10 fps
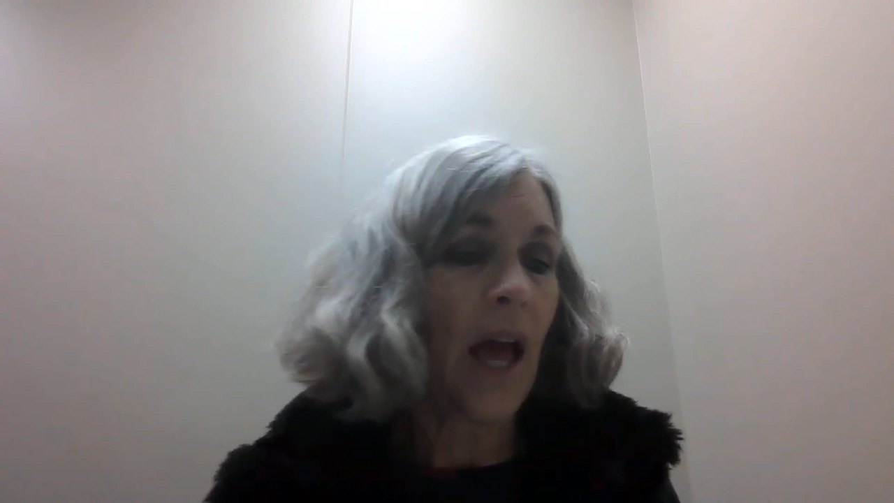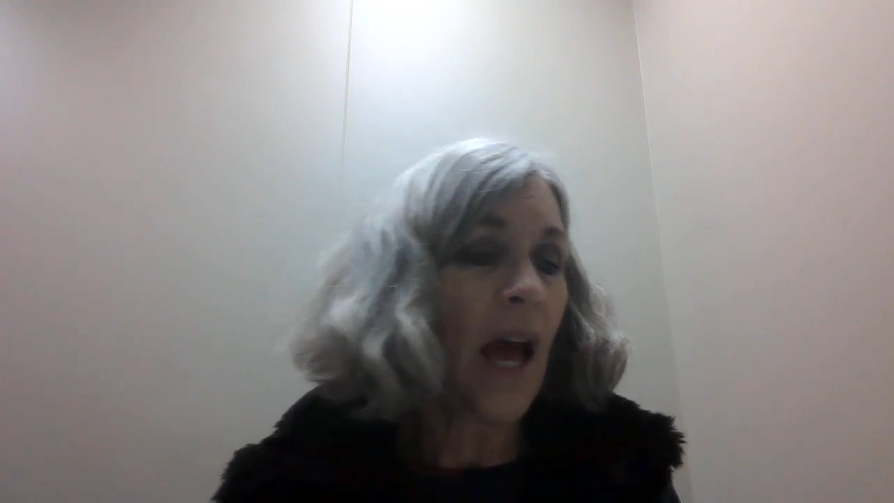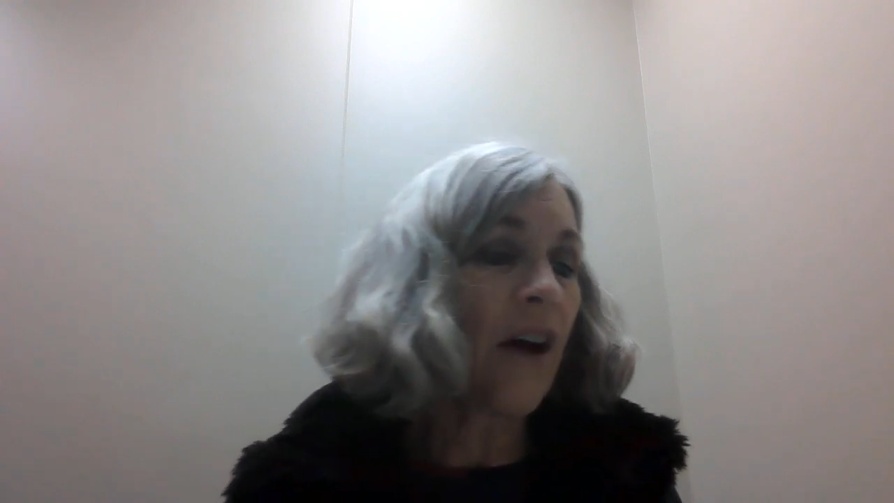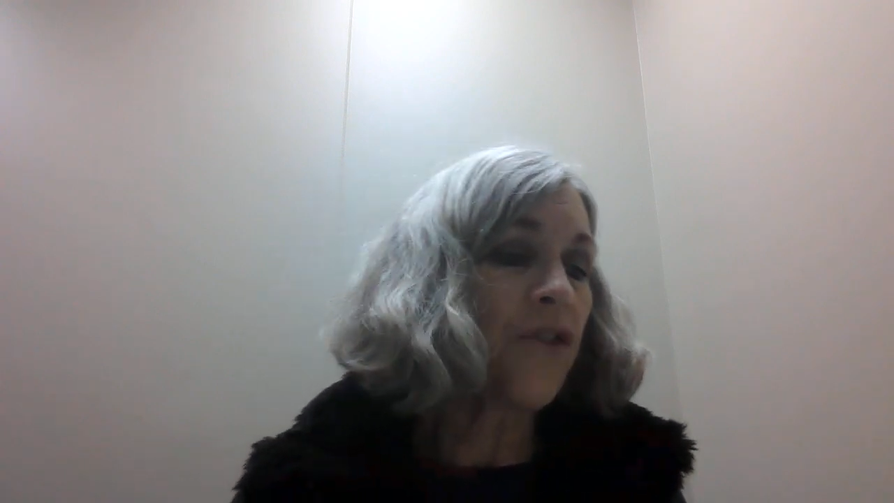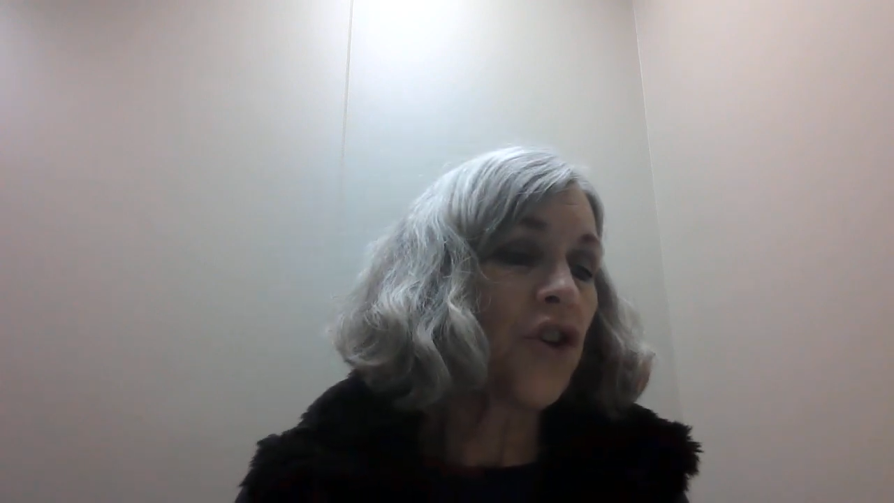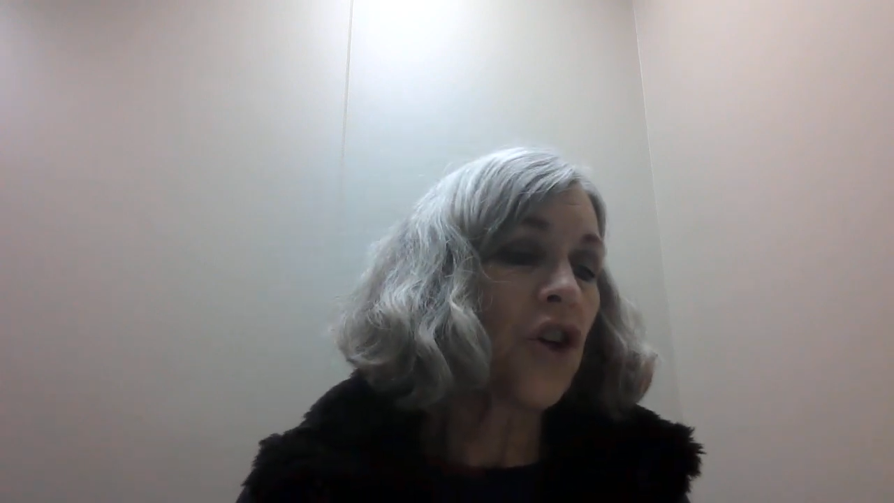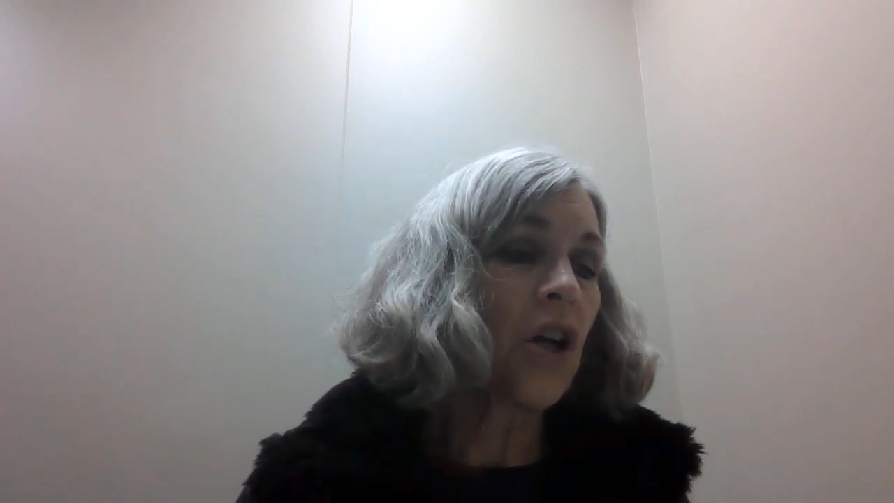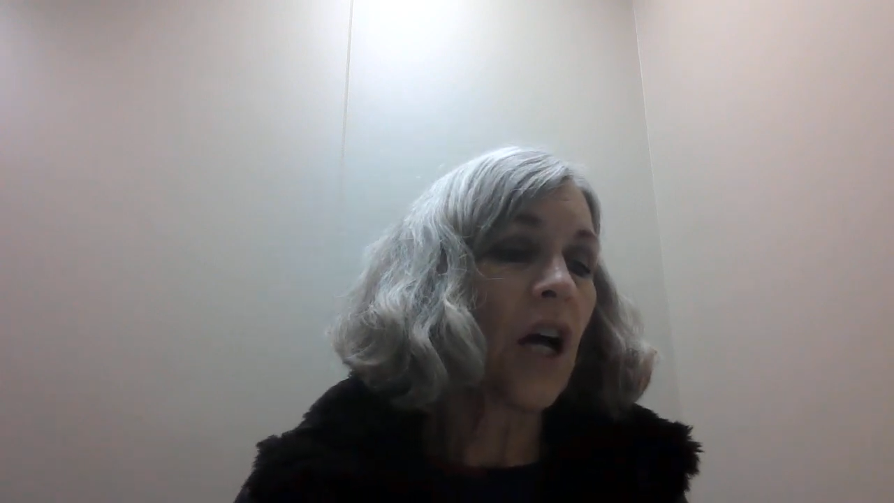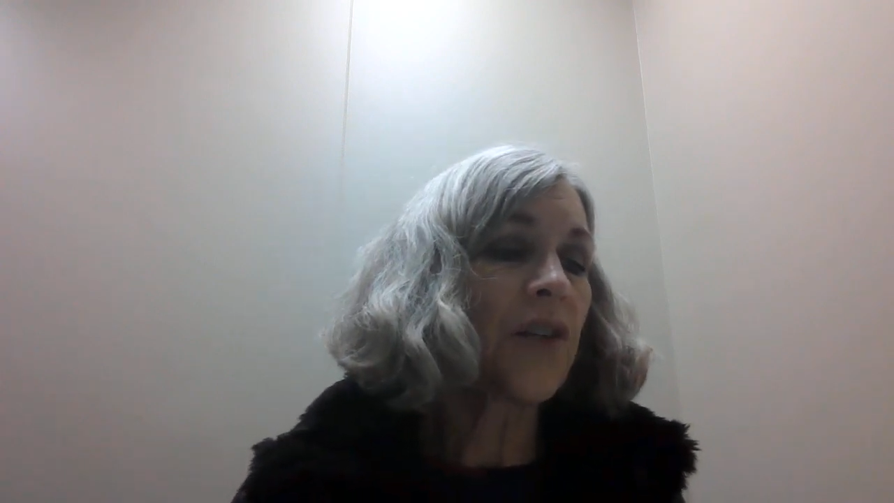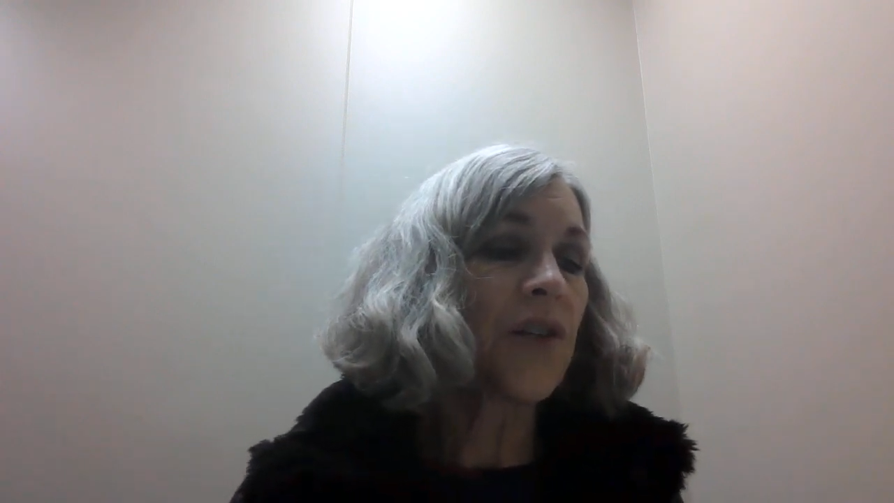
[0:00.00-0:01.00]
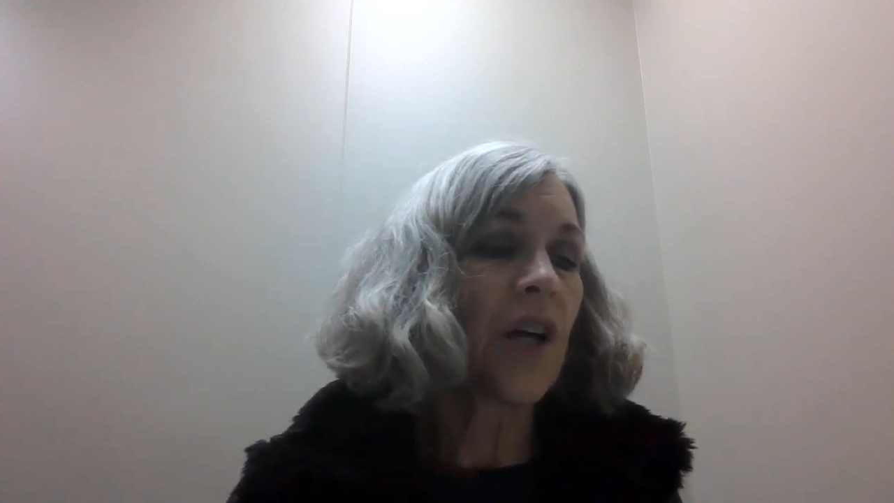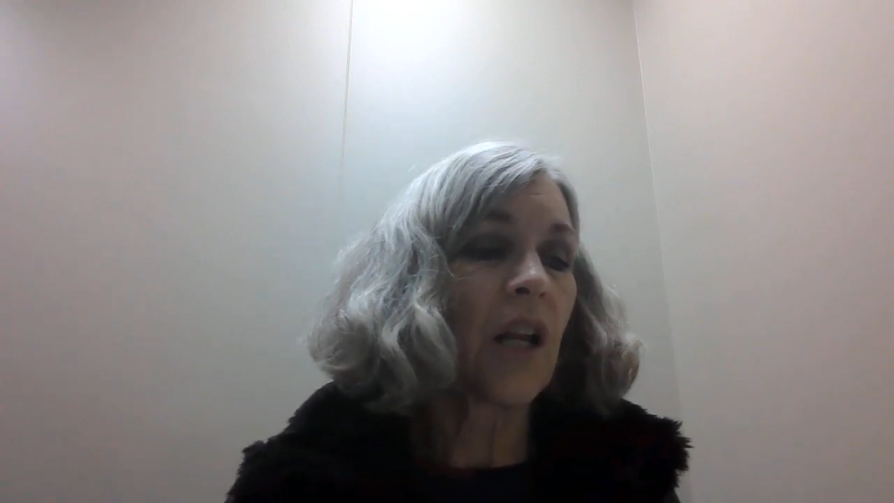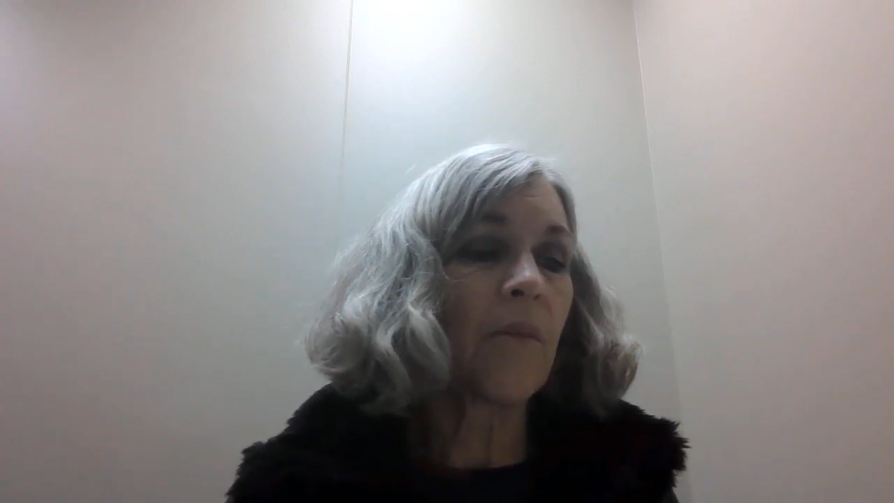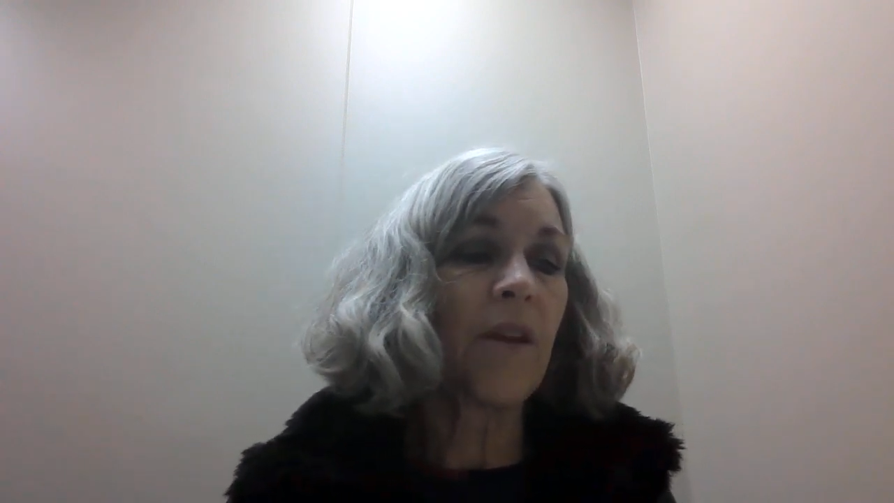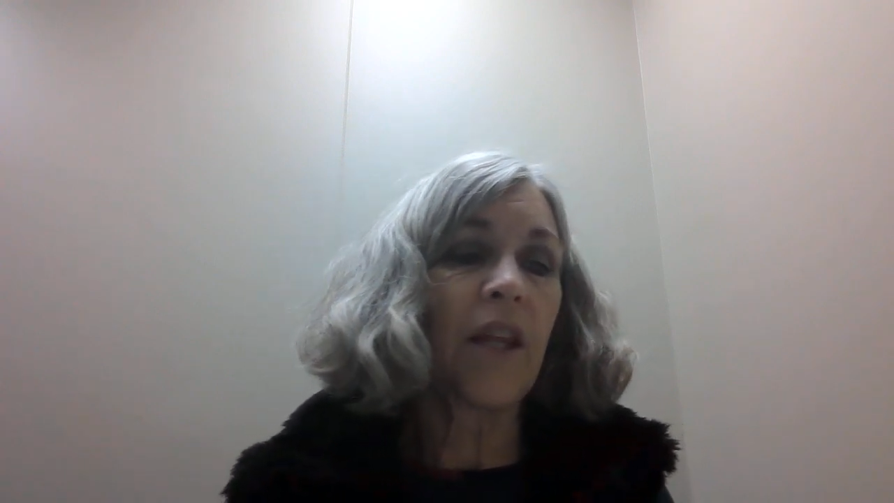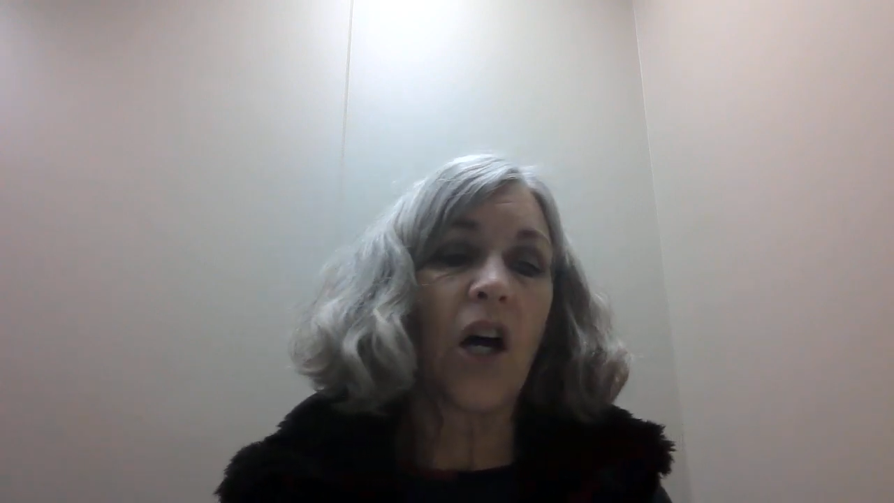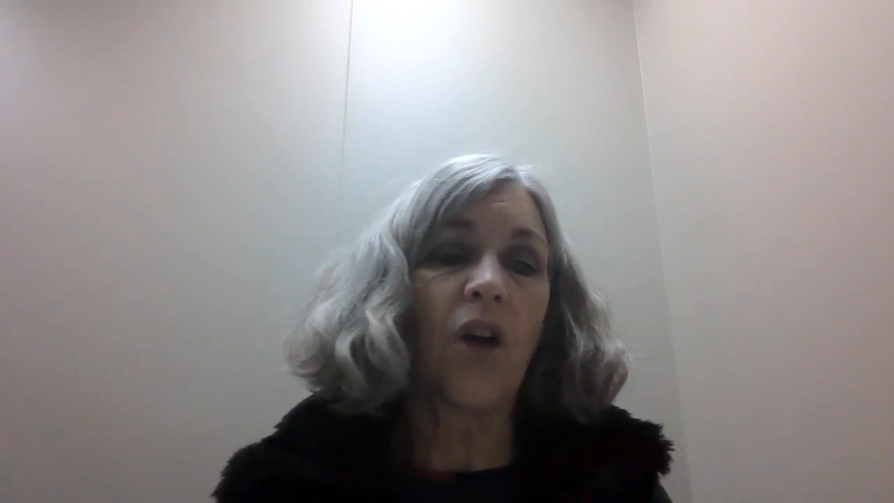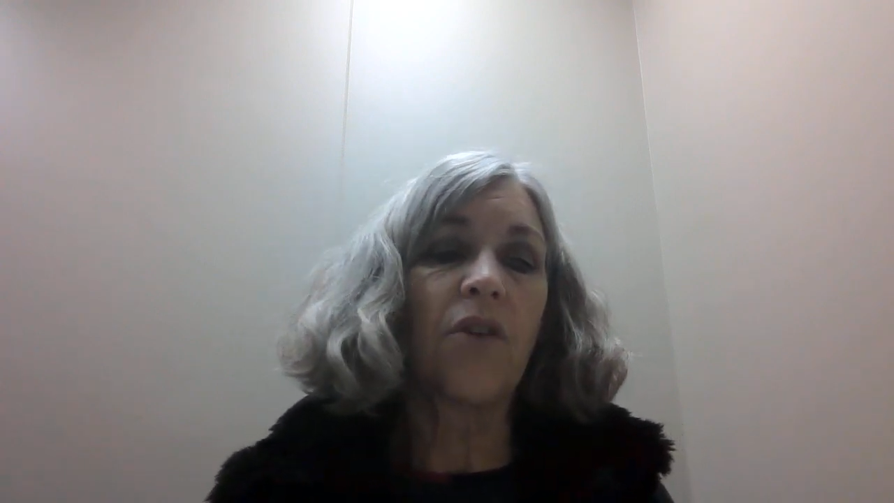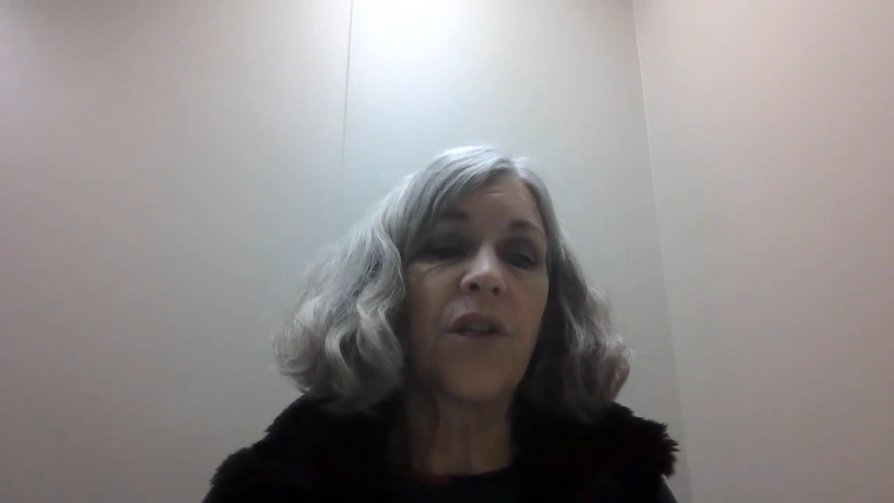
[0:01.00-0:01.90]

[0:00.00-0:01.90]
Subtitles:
After Sodom and the other